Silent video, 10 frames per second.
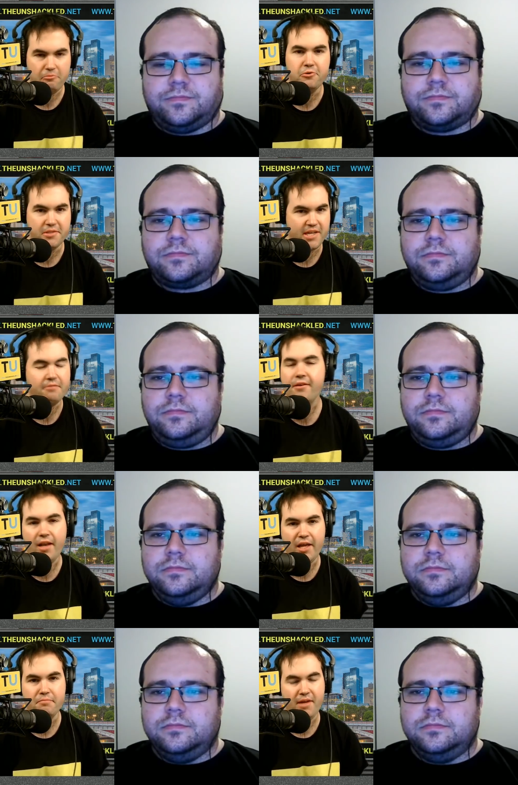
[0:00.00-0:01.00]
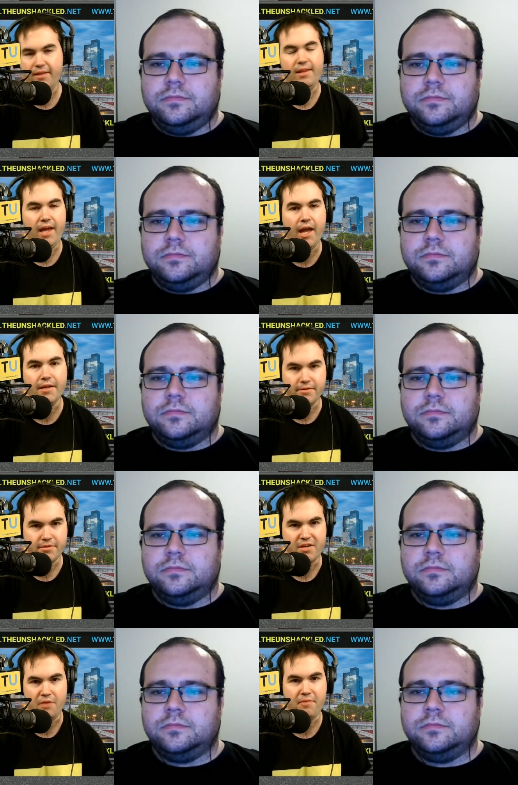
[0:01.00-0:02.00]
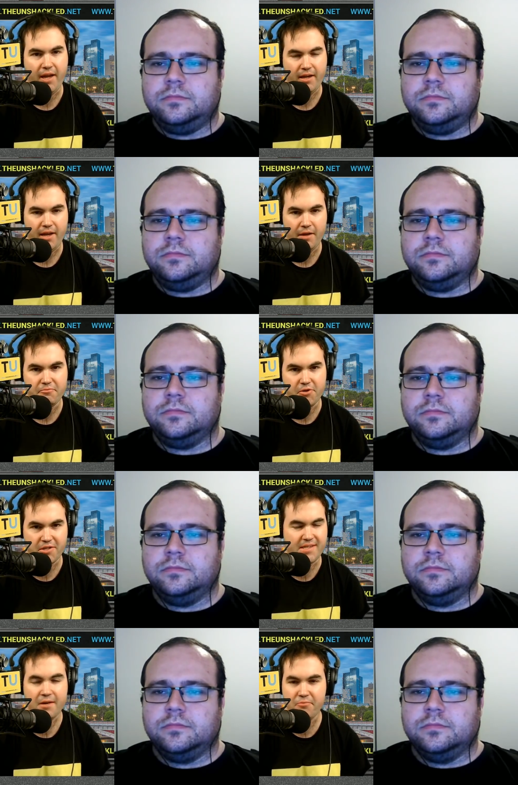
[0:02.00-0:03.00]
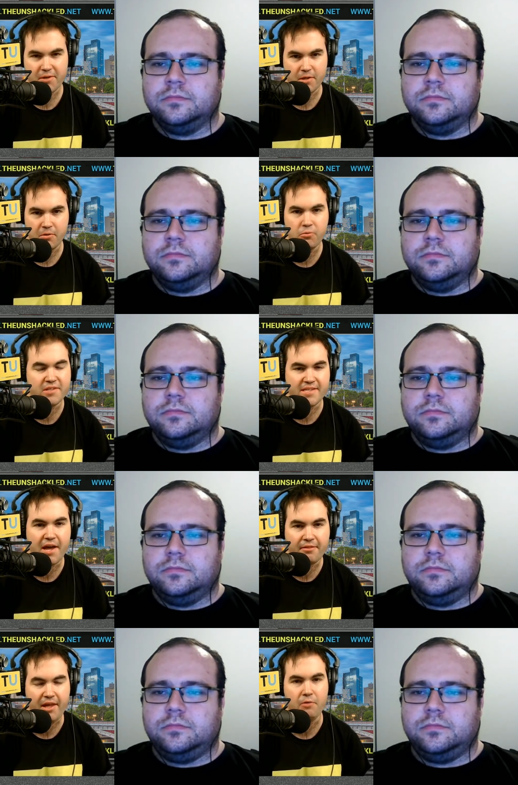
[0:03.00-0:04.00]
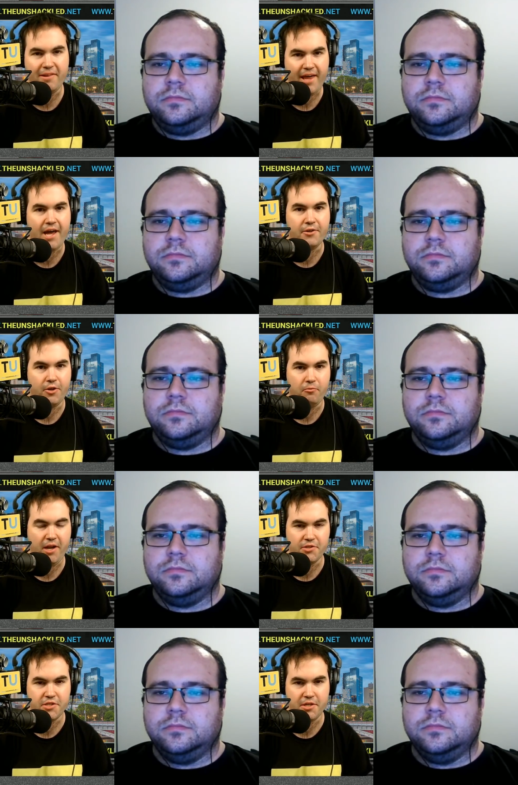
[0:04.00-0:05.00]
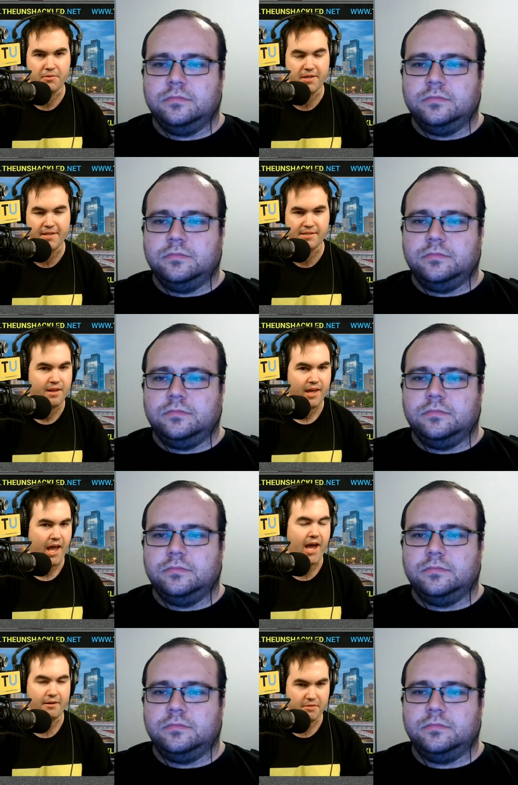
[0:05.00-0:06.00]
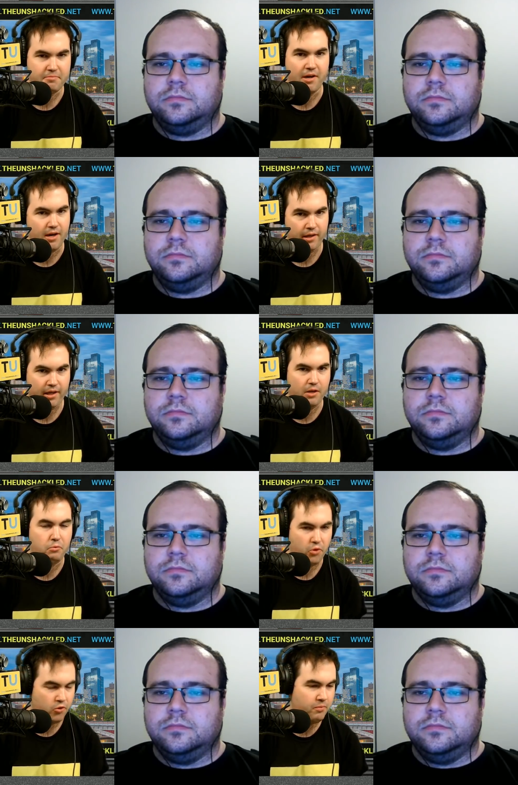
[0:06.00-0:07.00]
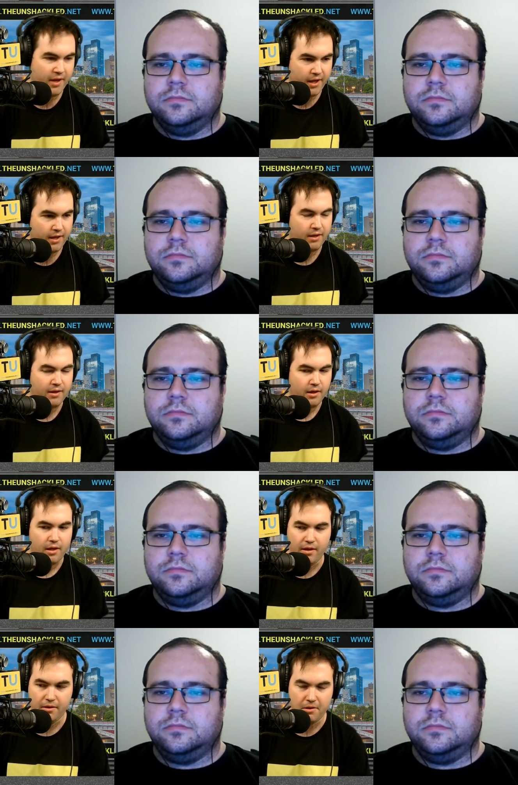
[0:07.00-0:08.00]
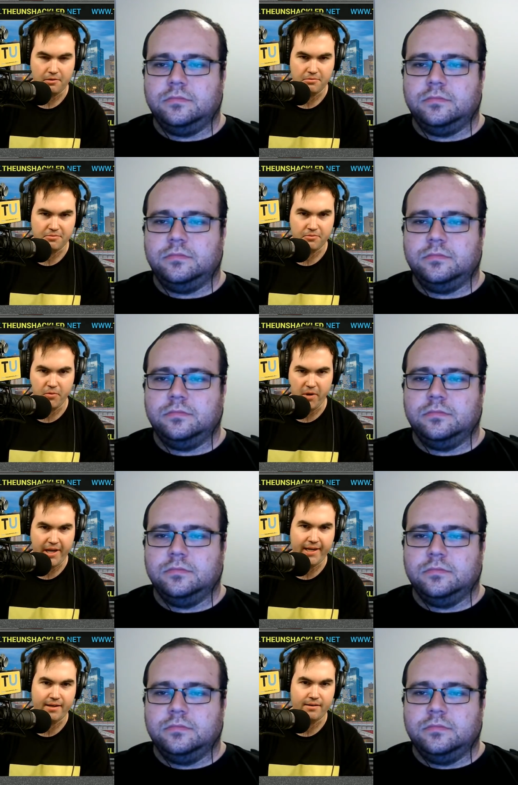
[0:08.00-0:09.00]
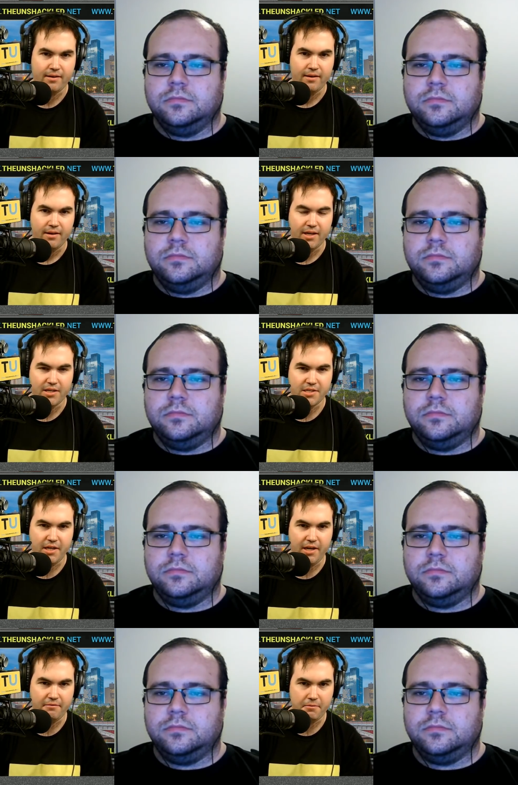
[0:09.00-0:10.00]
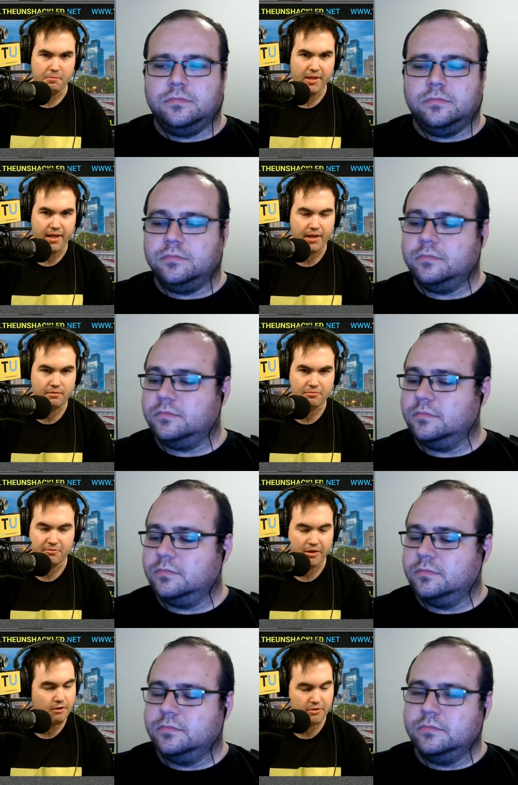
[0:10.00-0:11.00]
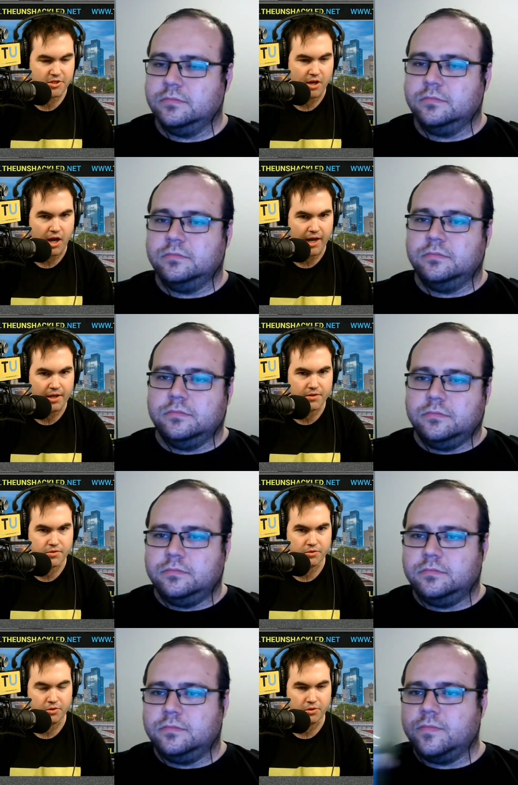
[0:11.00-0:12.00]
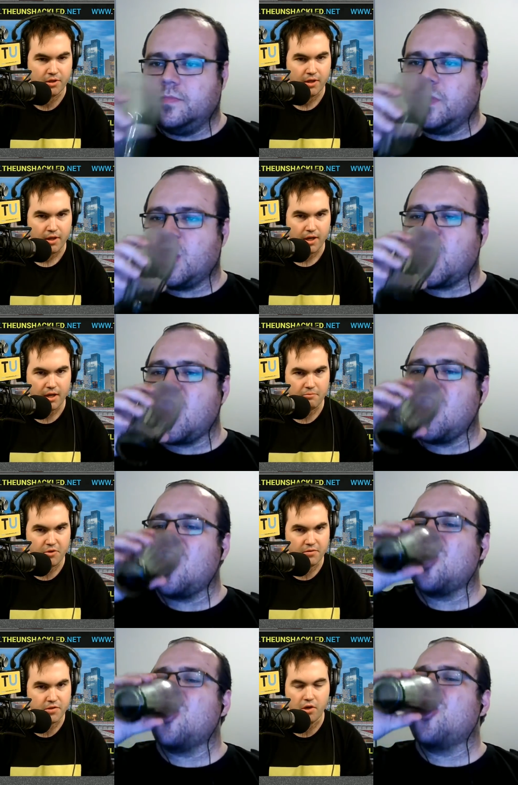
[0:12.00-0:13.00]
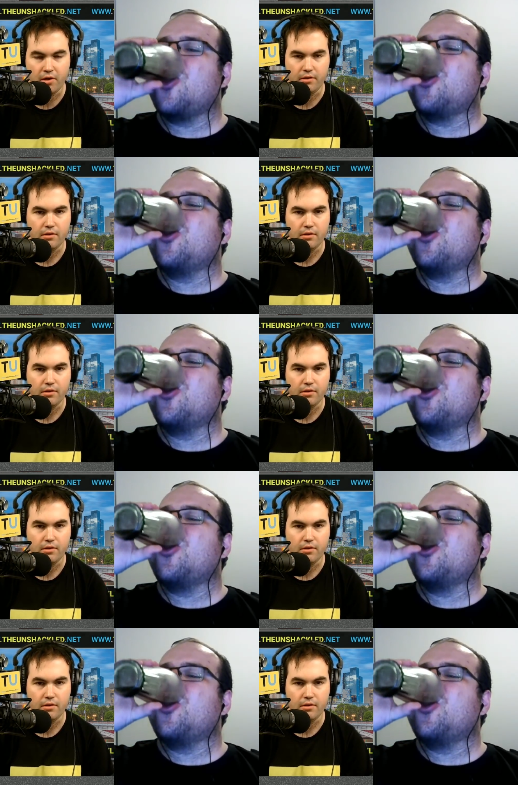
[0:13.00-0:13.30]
Speaker 1: will definitely be the end. I mean, it was it, w it was nothing without her when she was out of the party, and will be uh, when uh, she inevitably re retires or uh, moves on.